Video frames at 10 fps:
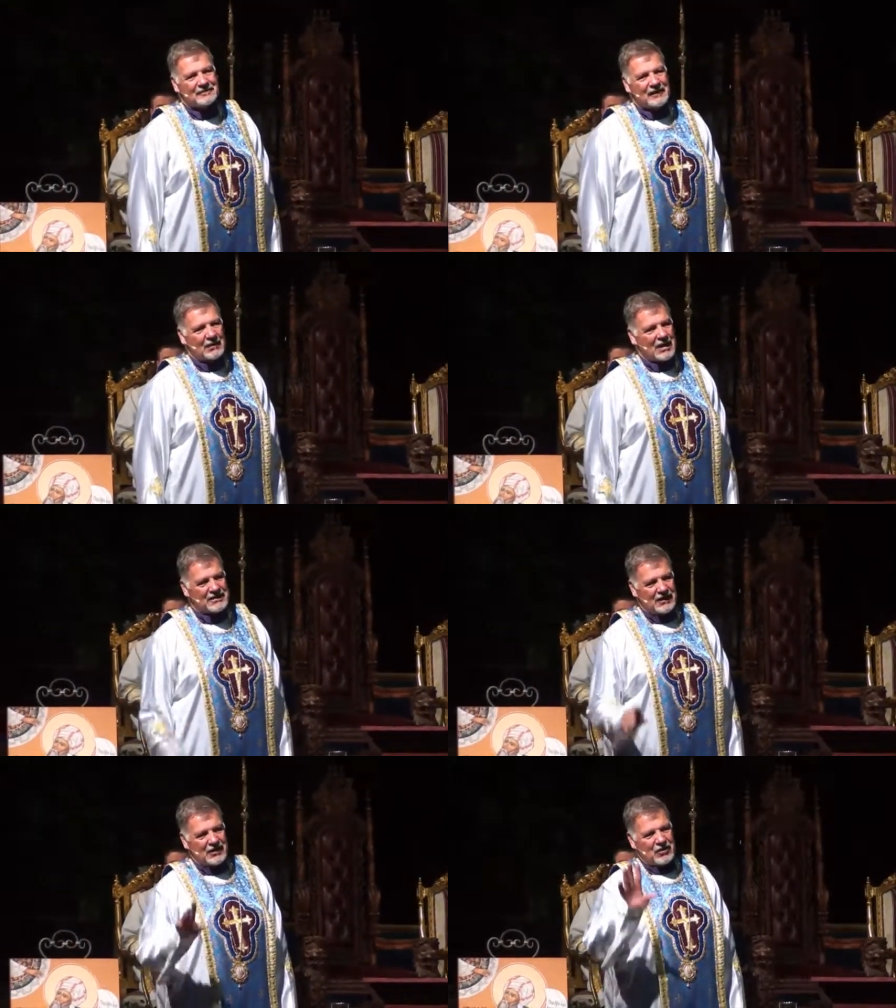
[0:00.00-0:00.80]
I'm not
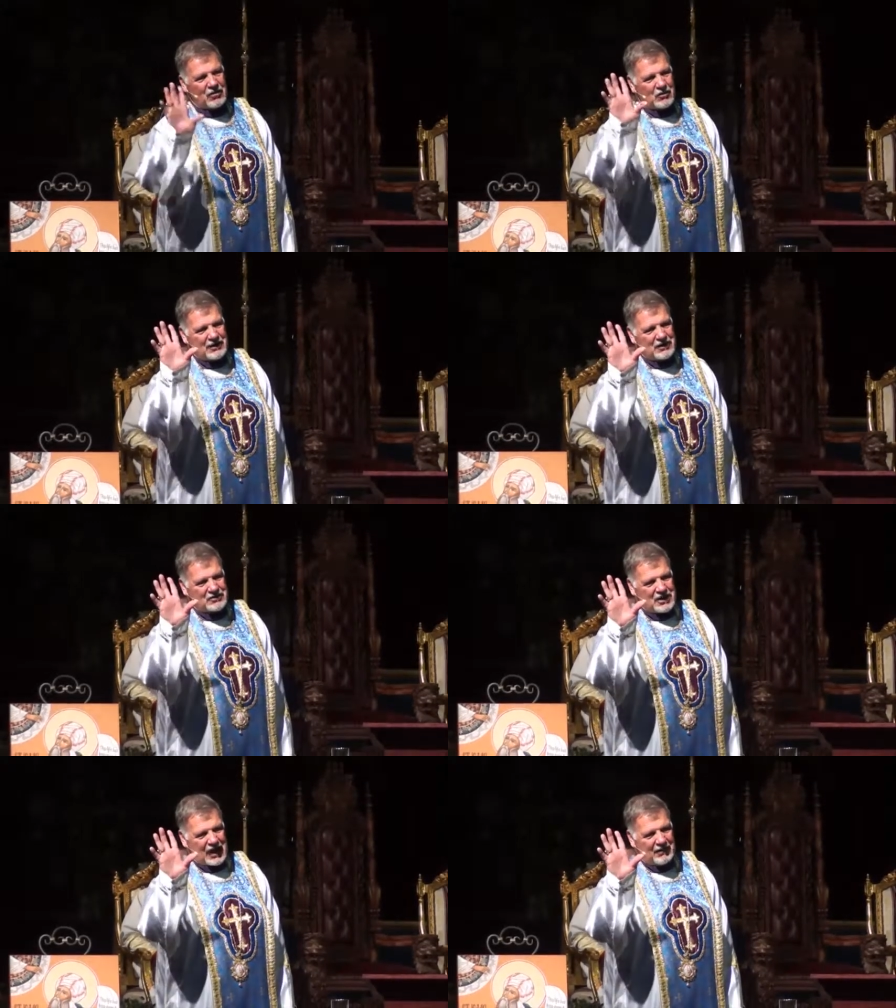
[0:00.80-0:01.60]
telling you go quit your
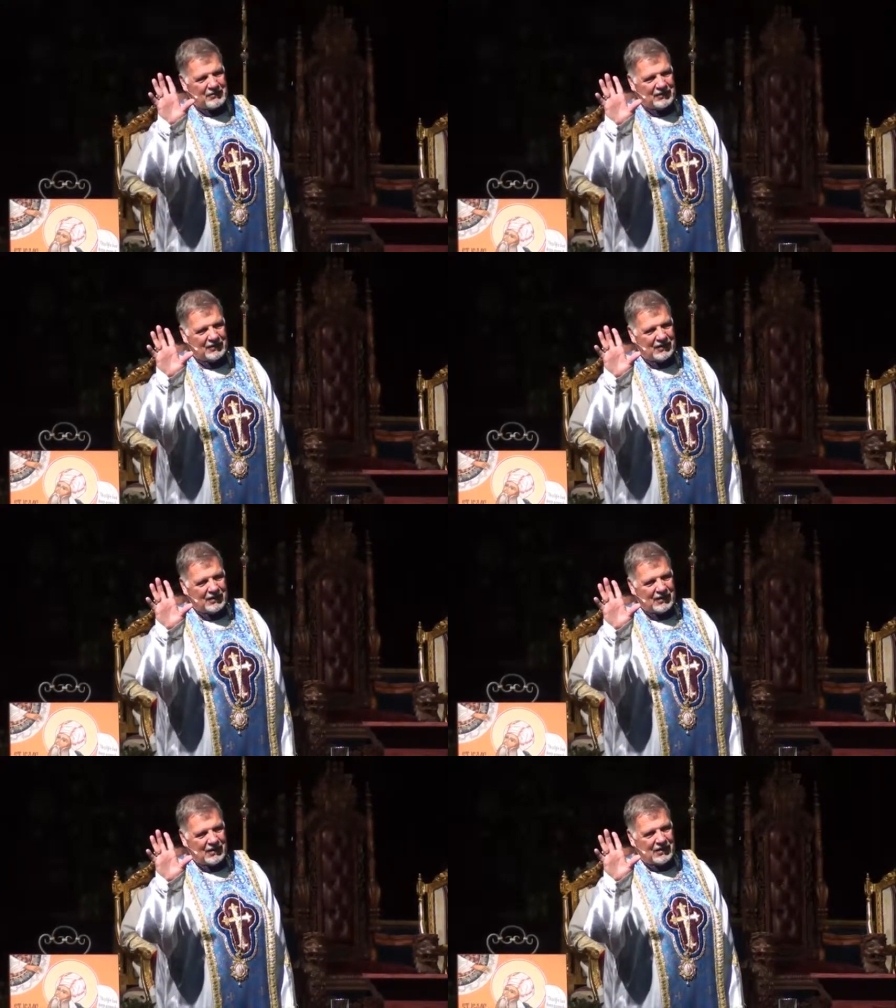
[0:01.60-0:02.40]
job.
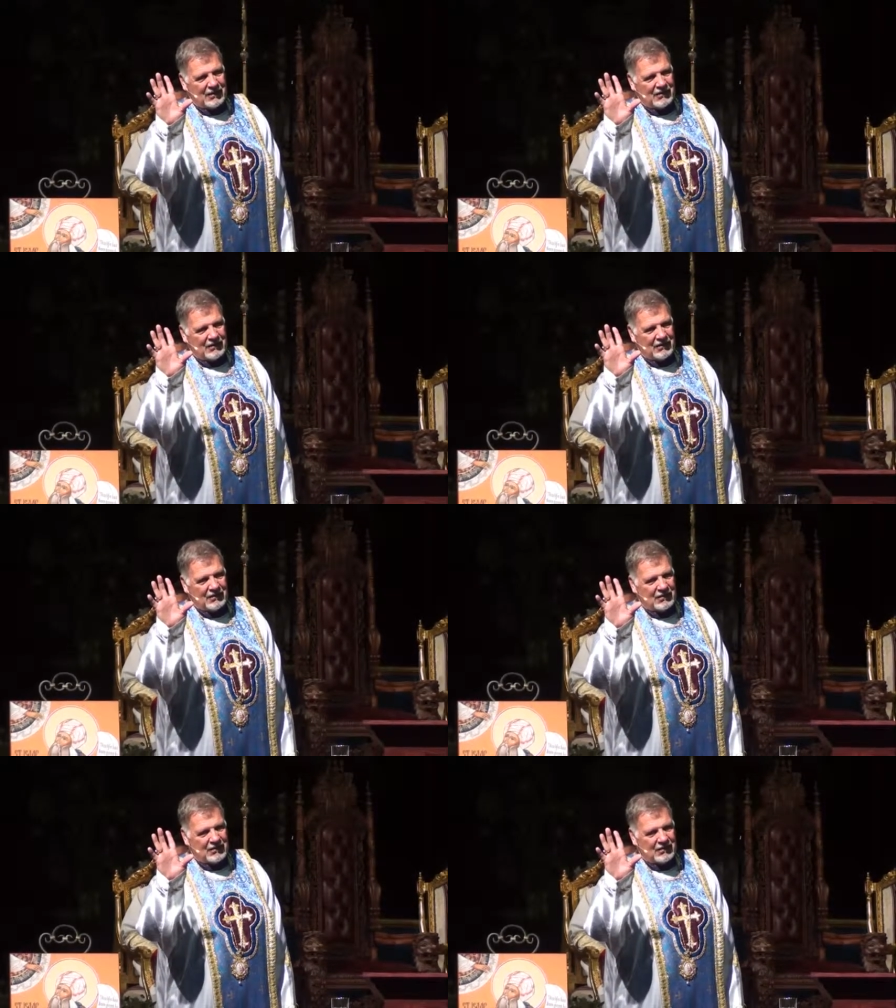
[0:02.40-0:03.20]

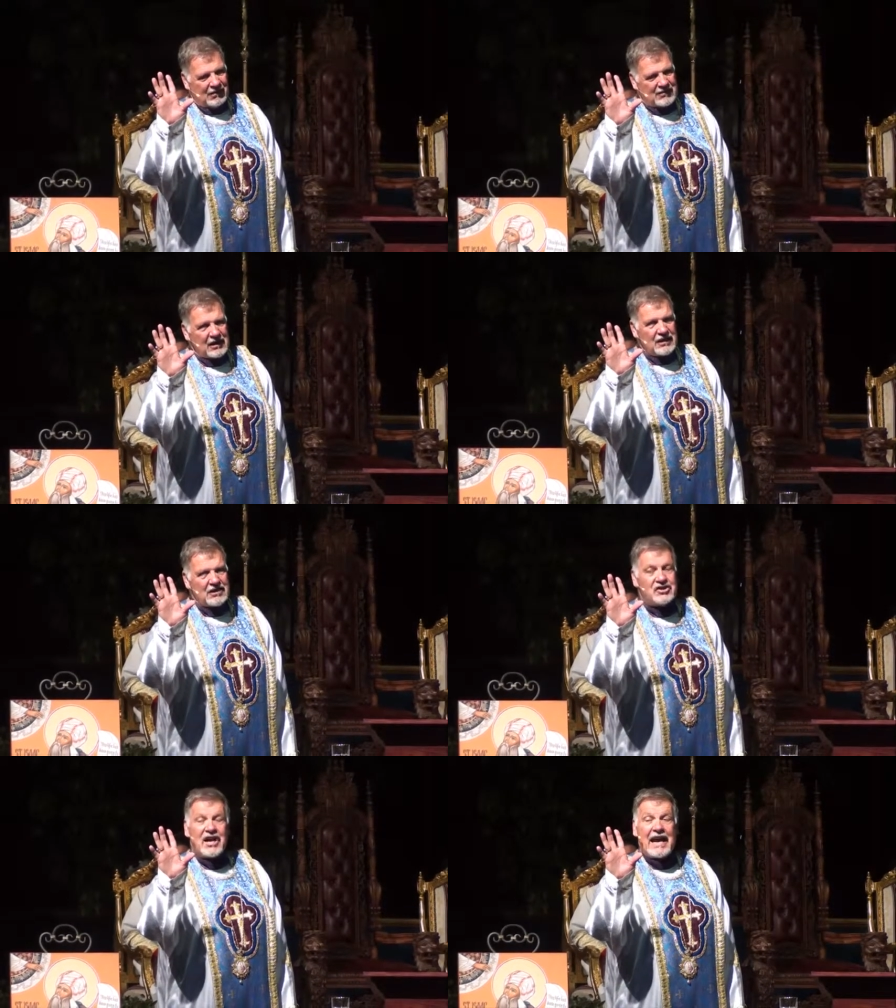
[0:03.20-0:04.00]
I'm telling you
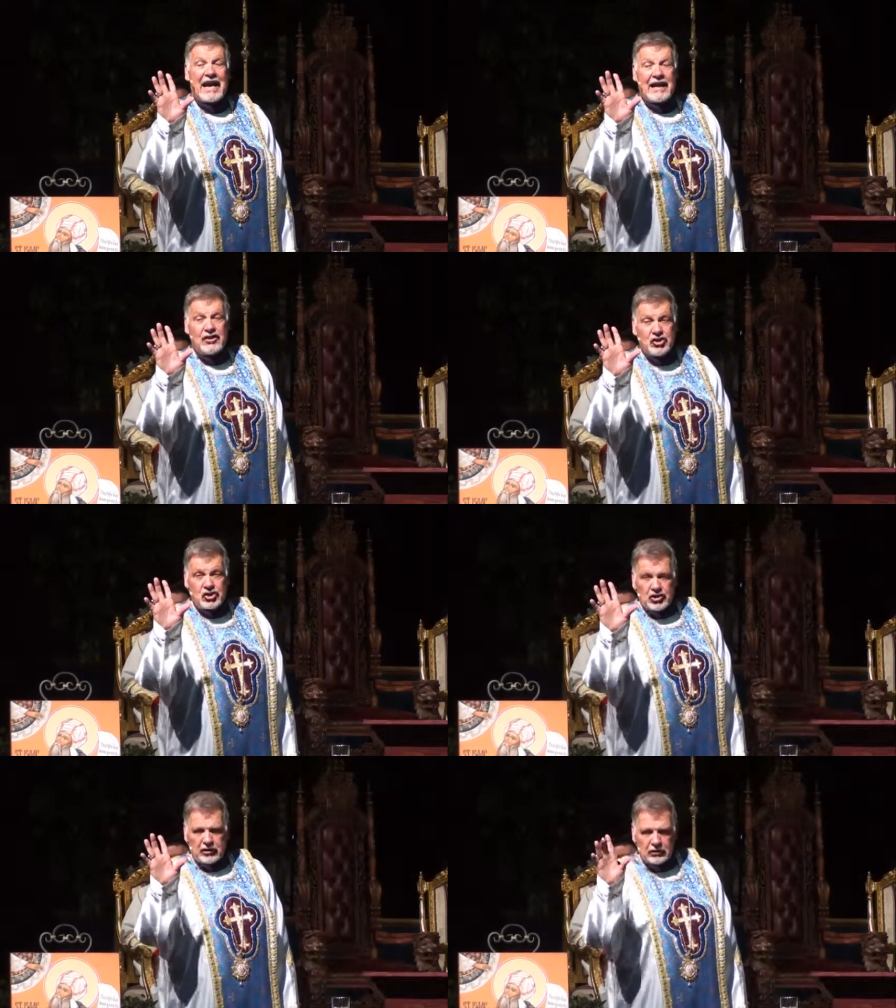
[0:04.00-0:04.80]
to
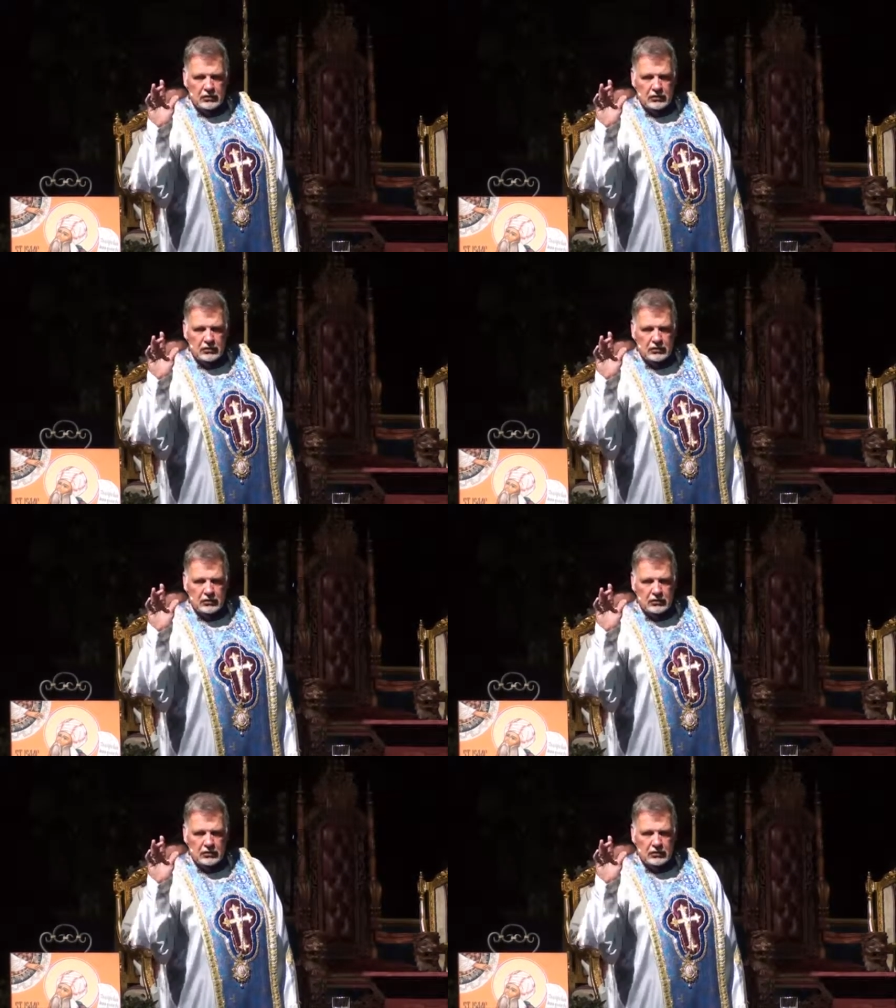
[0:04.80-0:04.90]
change.